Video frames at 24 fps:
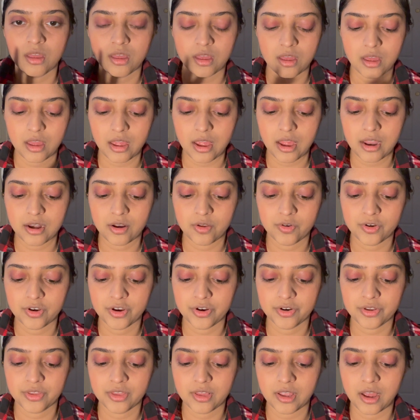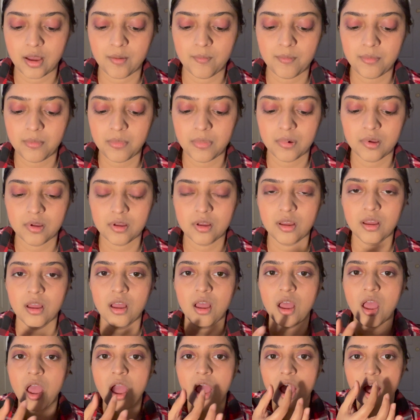and on your thumb,
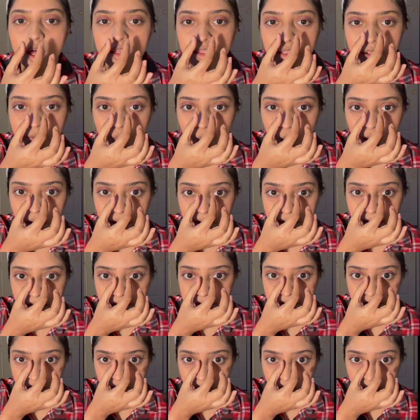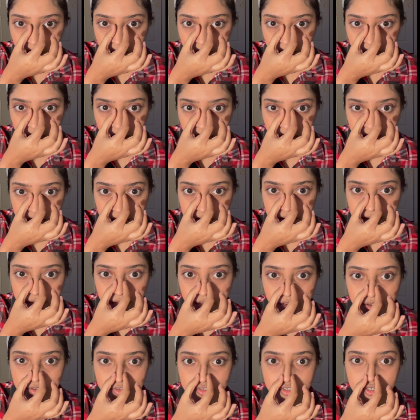and then what I like to do is
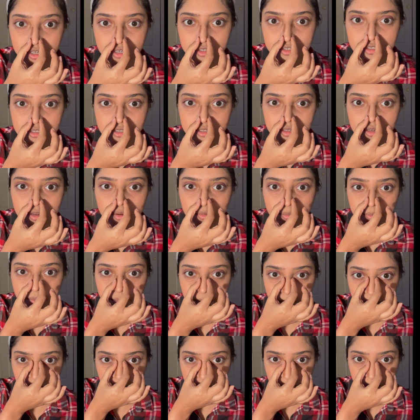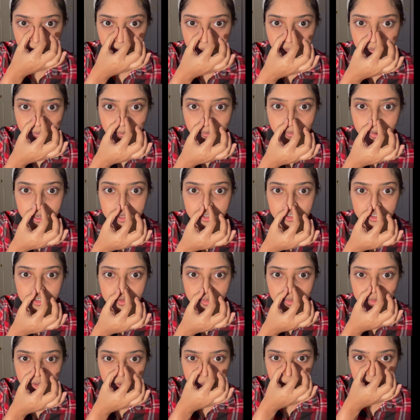I just pinch
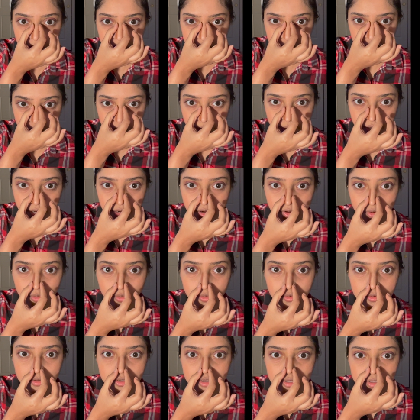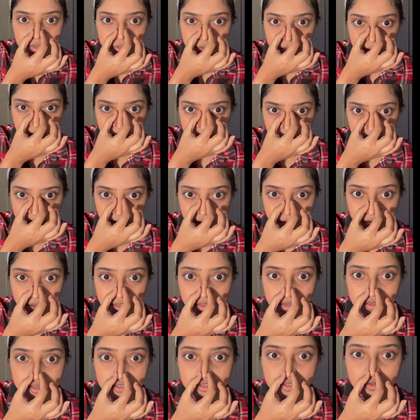the bridge of my nose so that there are
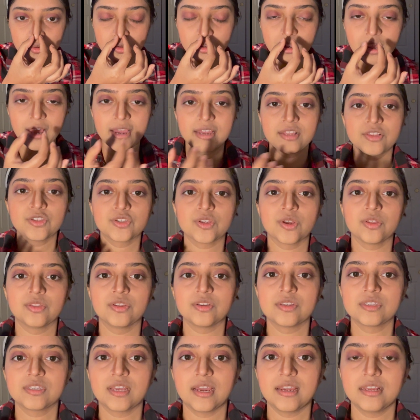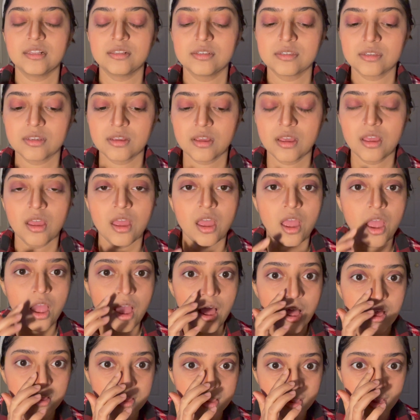these 2 lines on the sides,
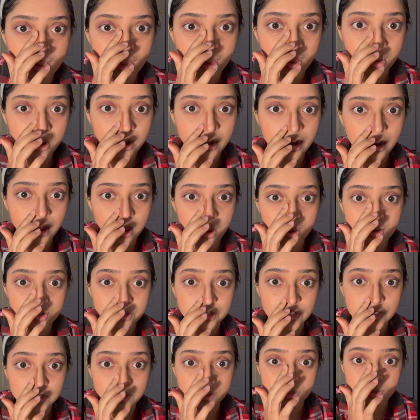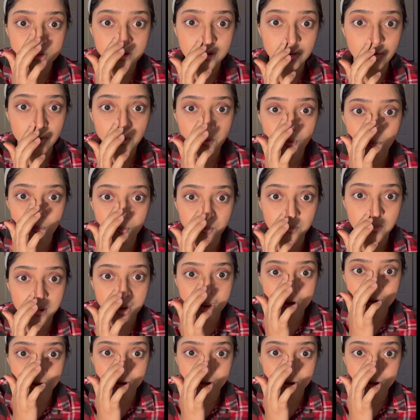and then I just blend it